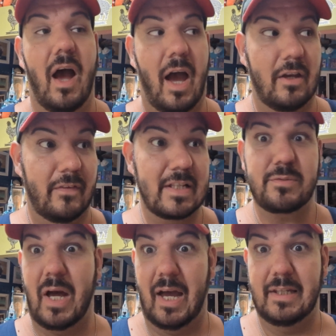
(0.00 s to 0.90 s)
I know
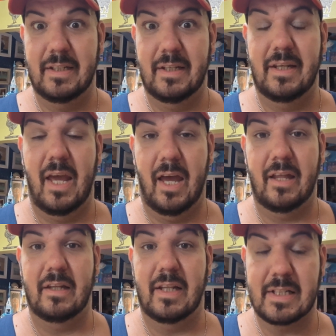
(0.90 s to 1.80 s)
that's what I did,
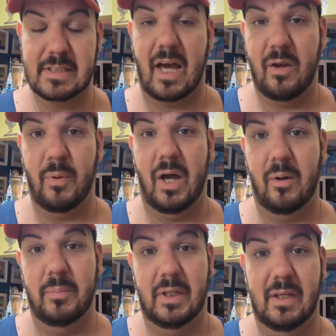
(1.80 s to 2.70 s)
and that's kind of what
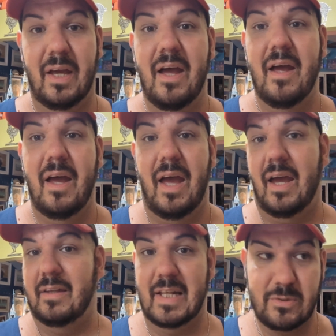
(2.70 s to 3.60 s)
helped me,
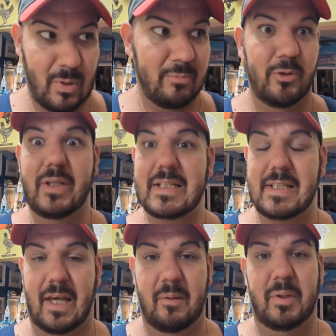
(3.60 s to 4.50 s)
and that's why I'm doing
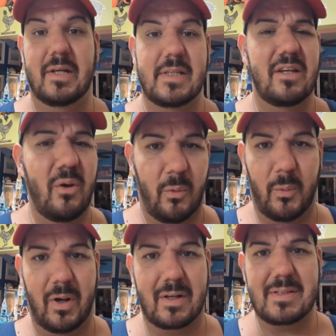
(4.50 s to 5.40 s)
this again because I know it
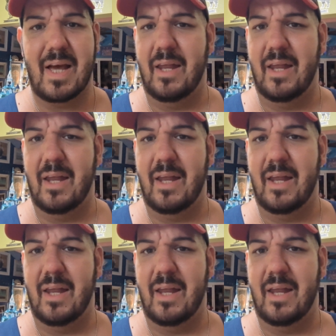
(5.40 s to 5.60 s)
works.